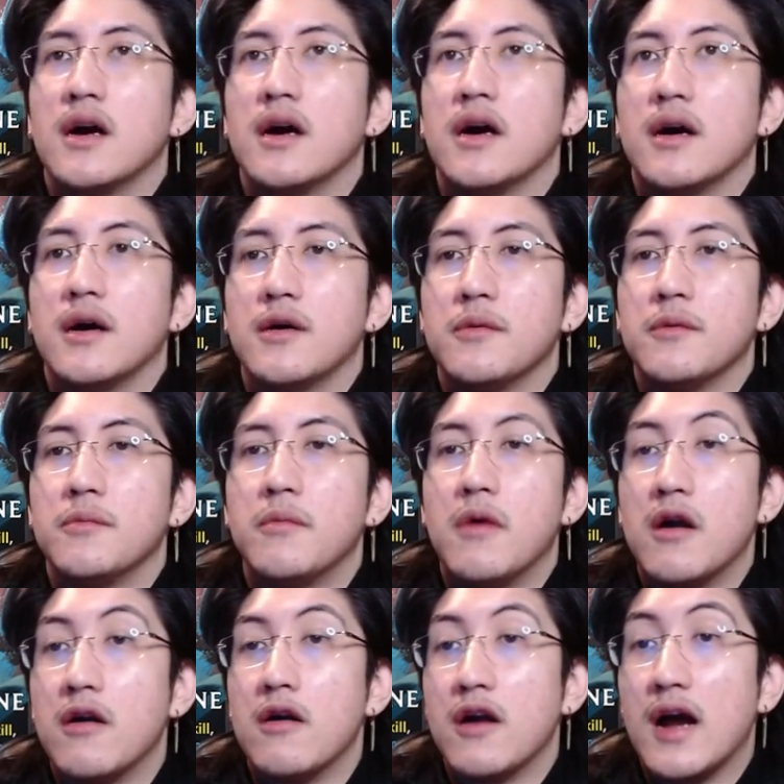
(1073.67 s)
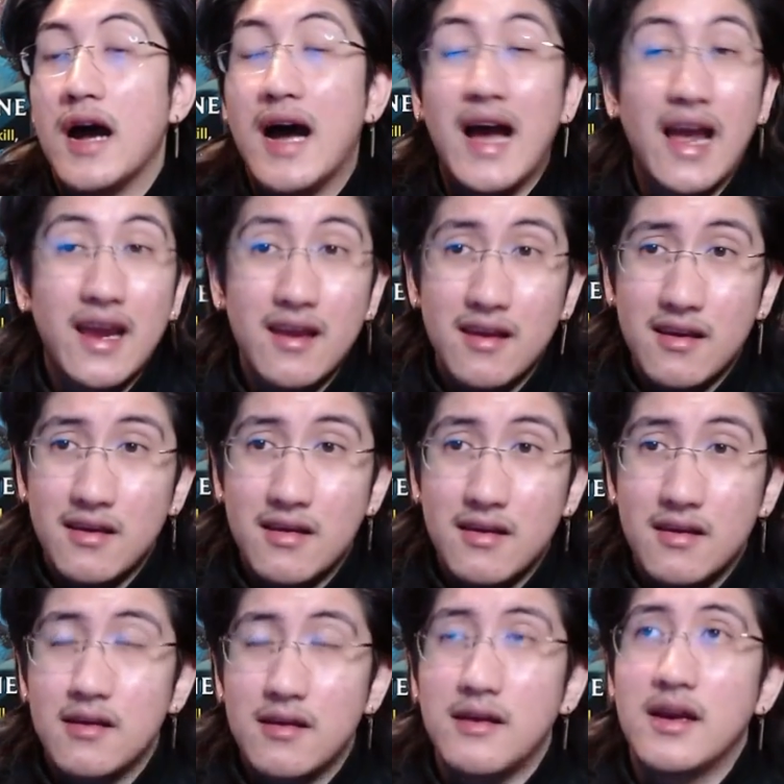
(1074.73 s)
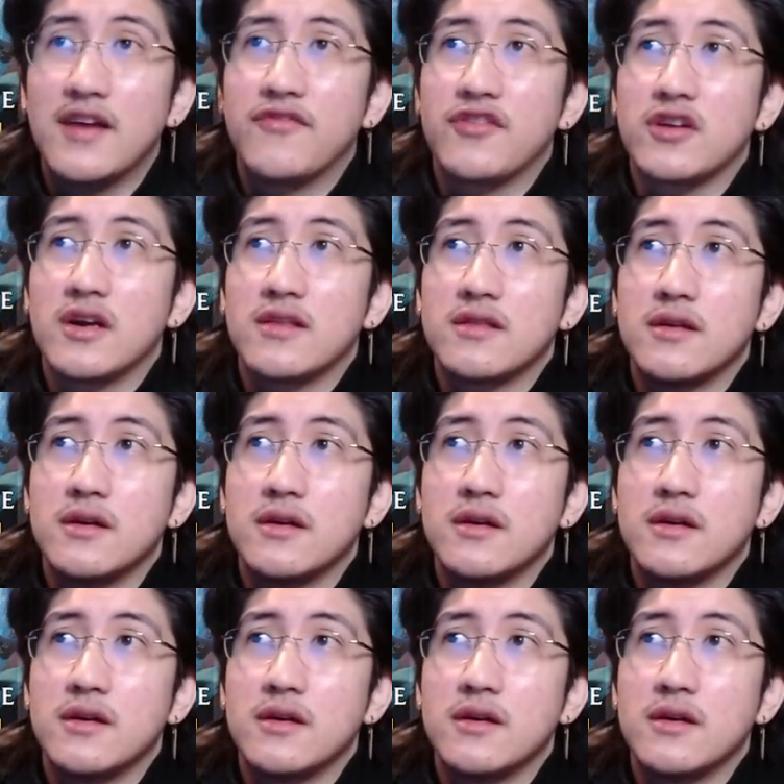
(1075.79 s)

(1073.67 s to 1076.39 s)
Mirai. I forgot